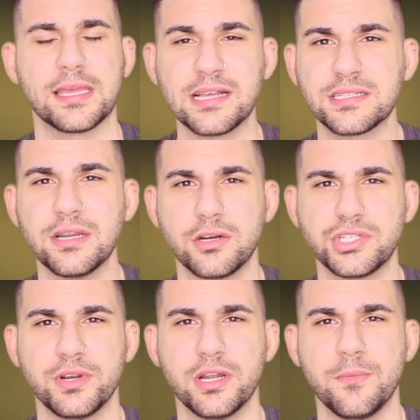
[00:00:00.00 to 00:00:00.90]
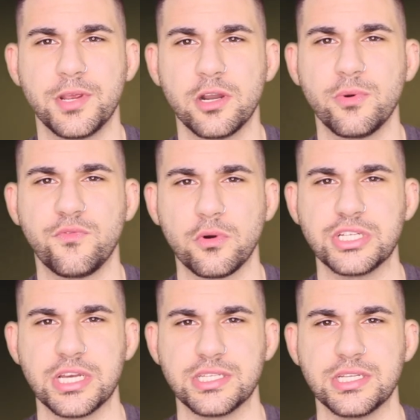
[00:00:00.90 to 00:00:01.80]
Gasket and Archerina appear before
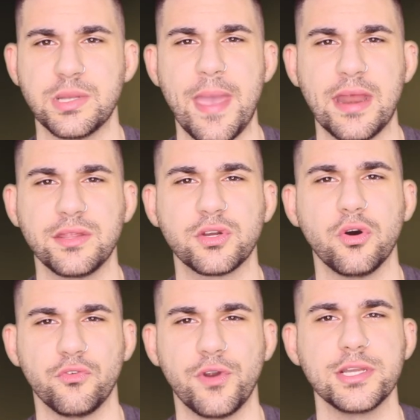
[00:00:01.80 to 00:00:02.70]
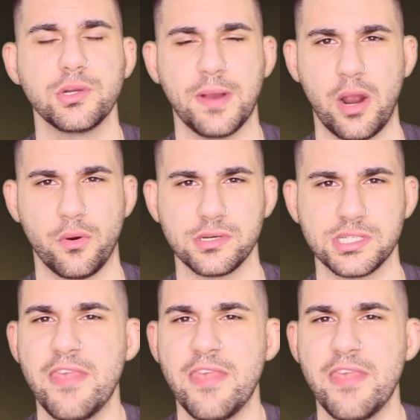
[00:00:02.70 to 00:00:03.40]
Jason, demanding the Gold Ranger powers.